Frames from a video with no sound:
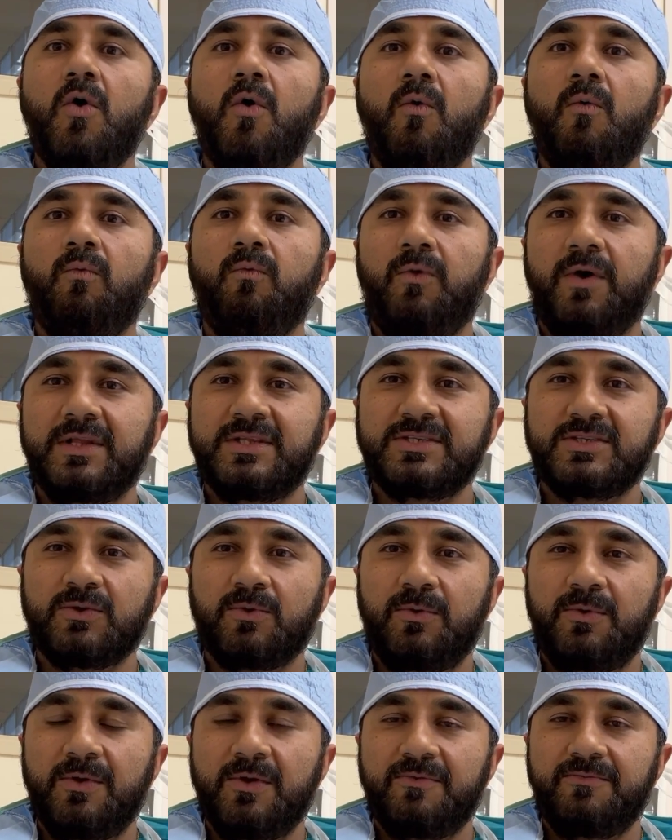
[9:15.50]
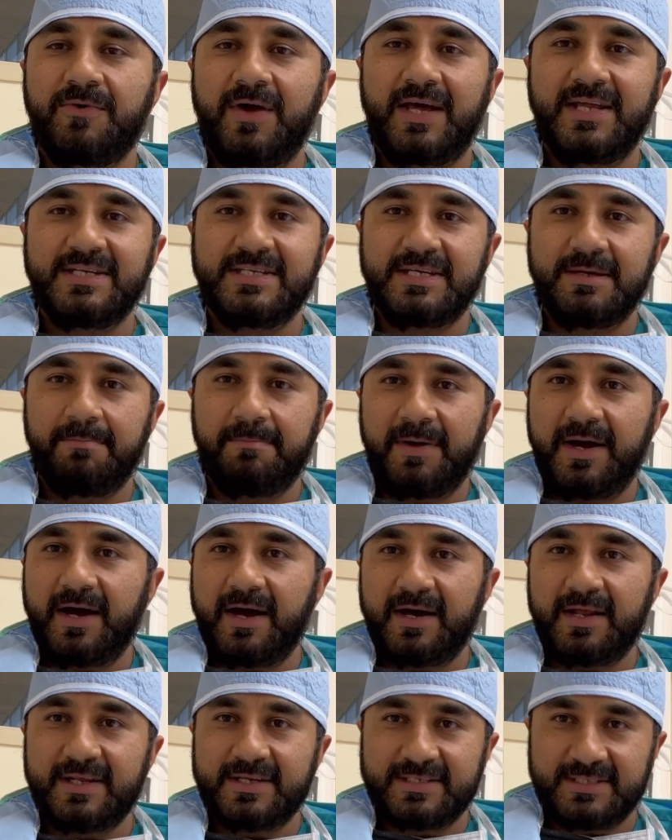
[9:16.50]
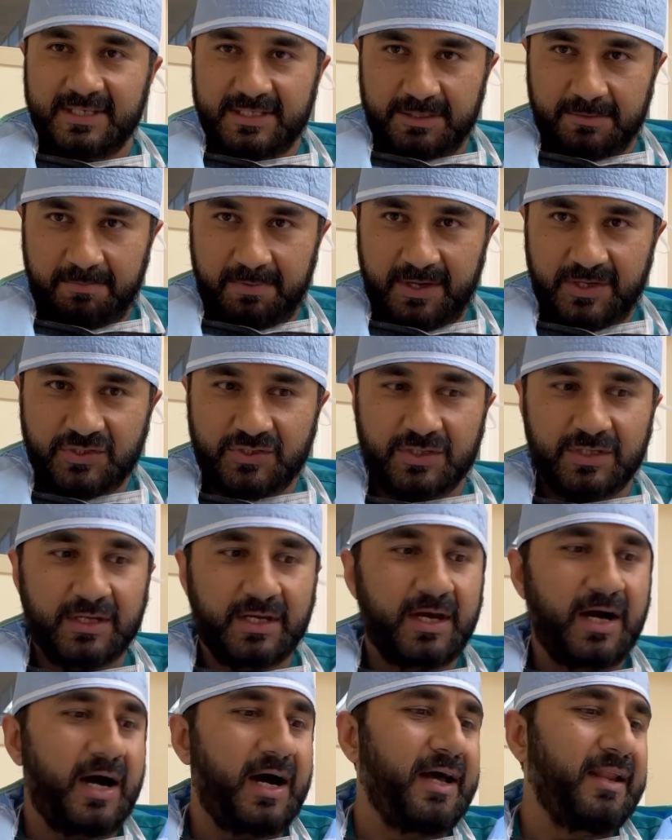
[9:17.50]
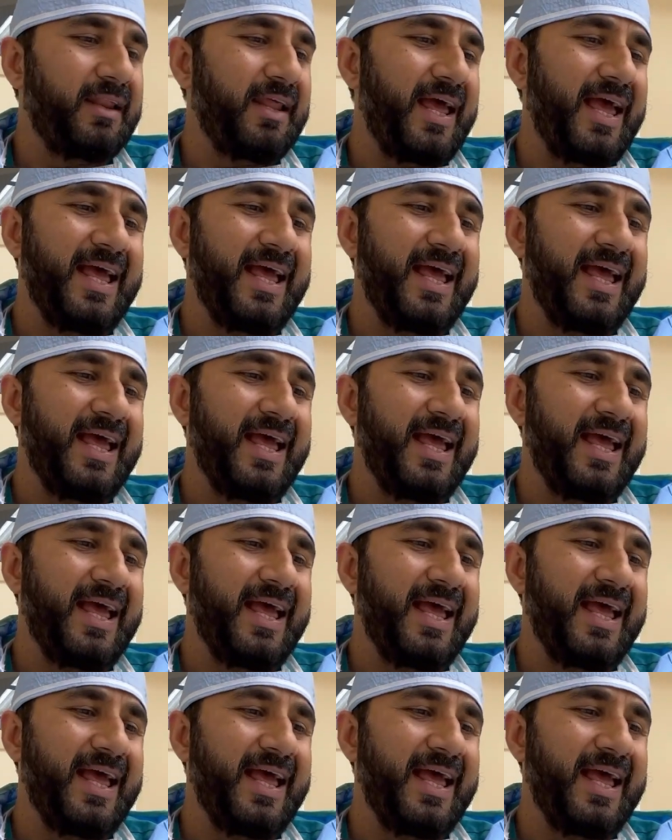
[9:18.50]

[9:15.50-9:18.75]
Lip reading: What sort of antibiotics this patient got?